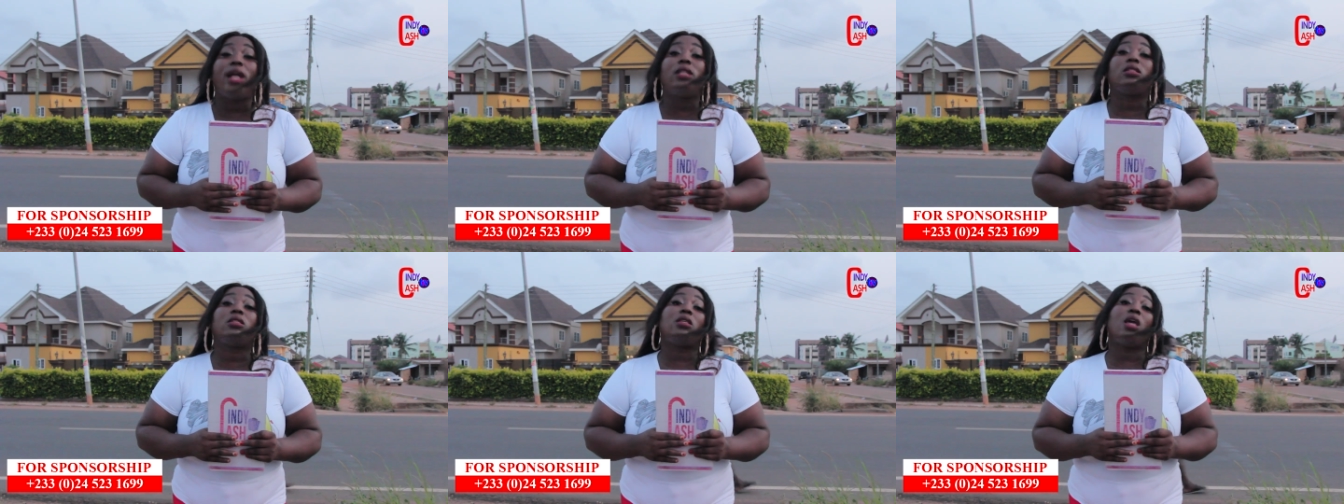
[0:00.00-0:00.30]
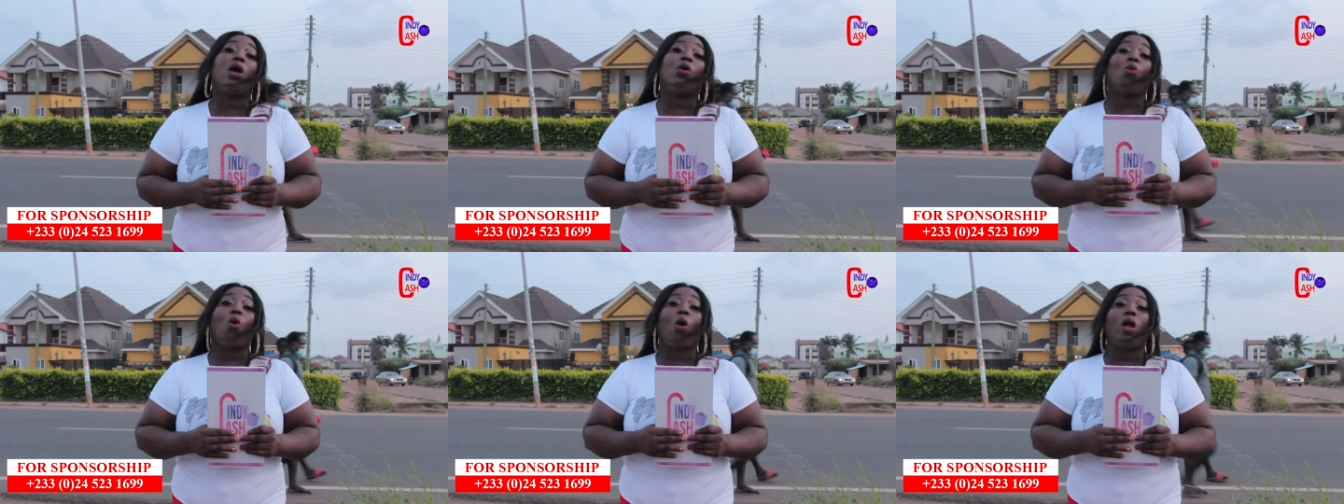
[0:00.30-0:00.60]
and
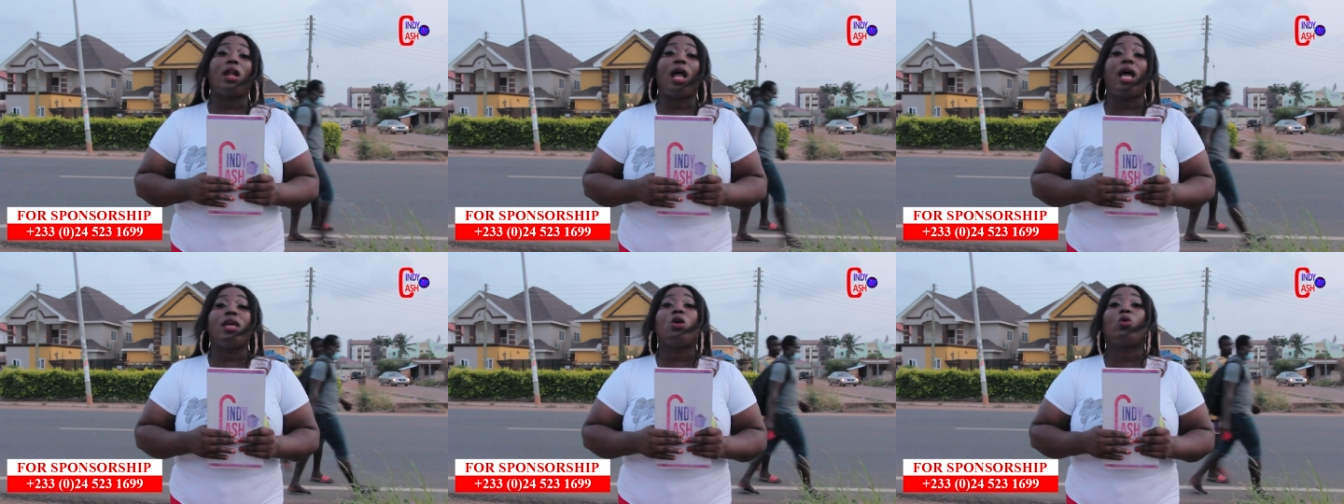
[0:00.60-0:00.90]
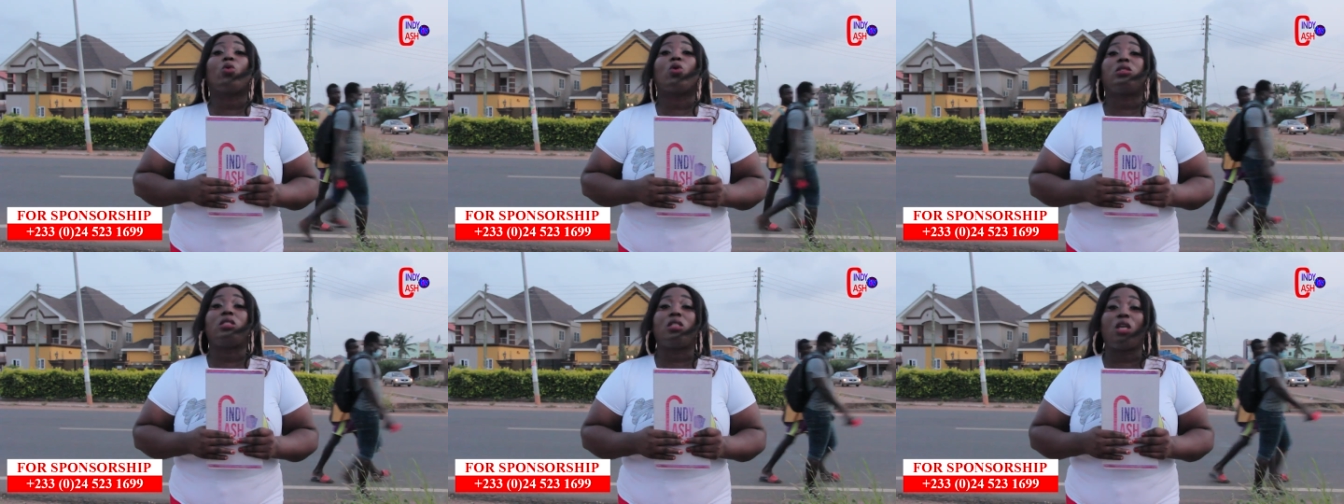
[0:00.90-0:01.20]
young court, now you
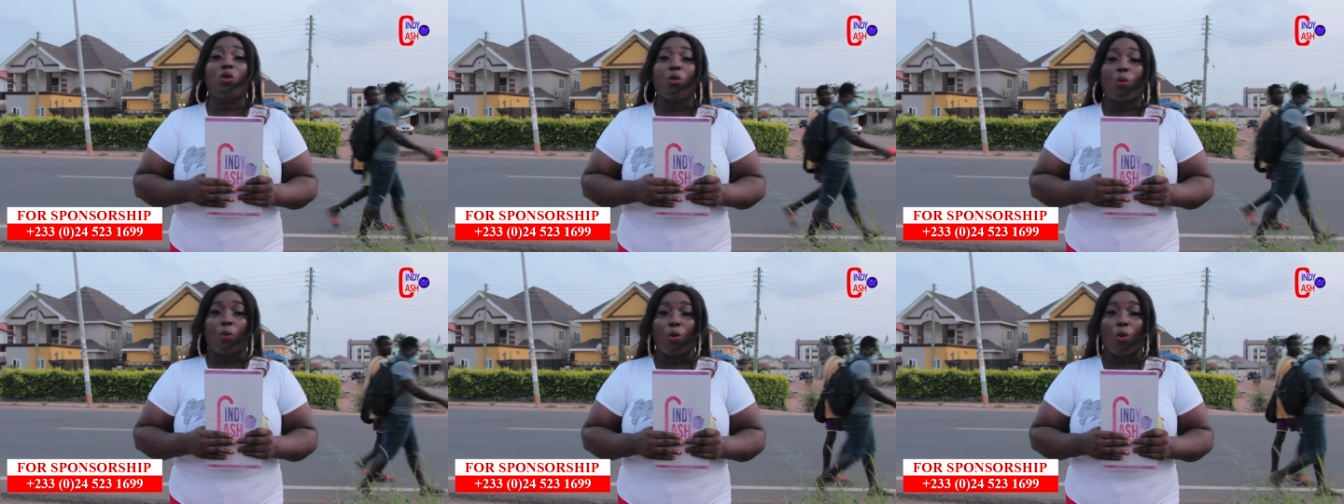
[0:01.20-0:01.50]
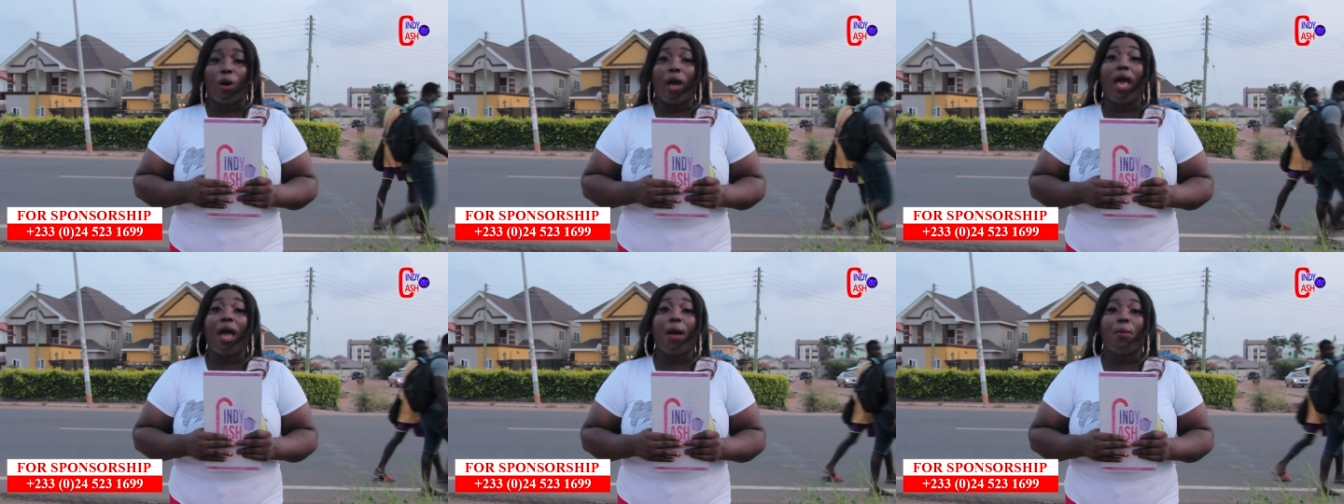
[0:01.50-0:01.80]
could say
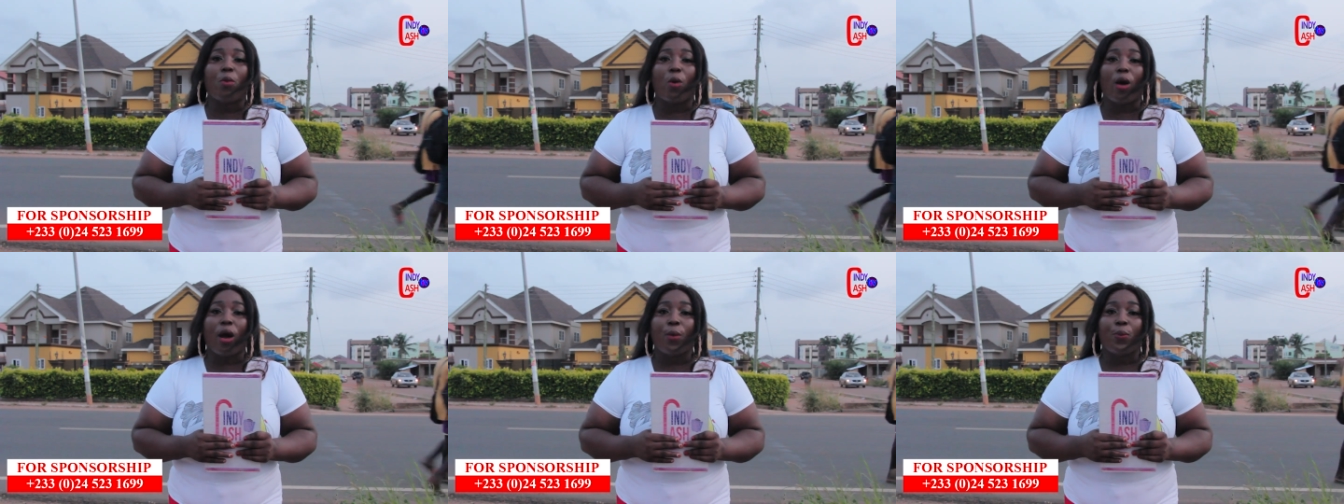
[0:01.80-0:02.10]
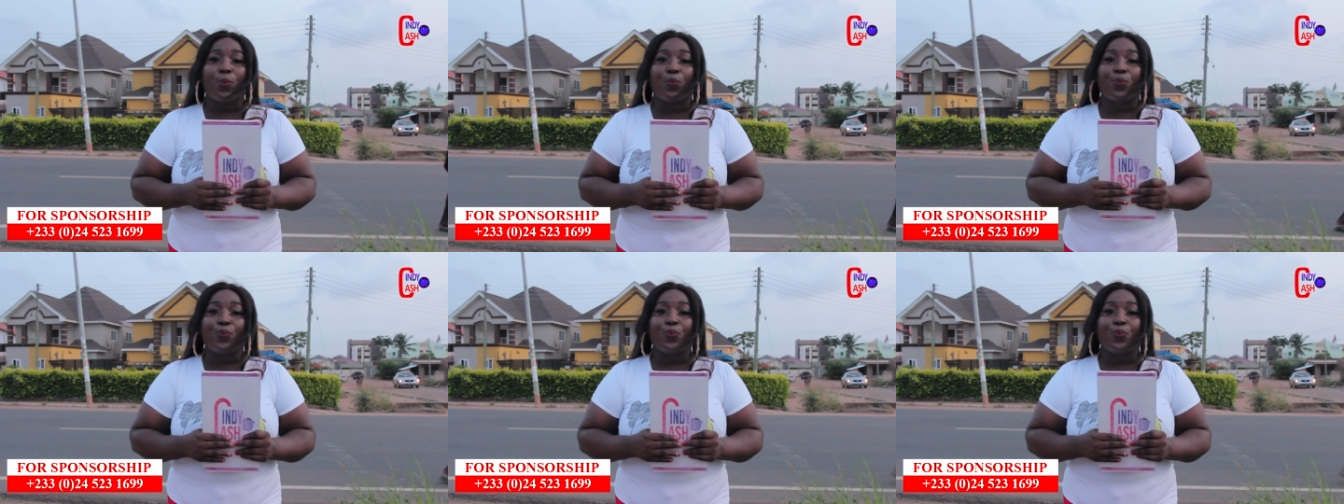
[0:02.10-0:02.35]
no, Emma.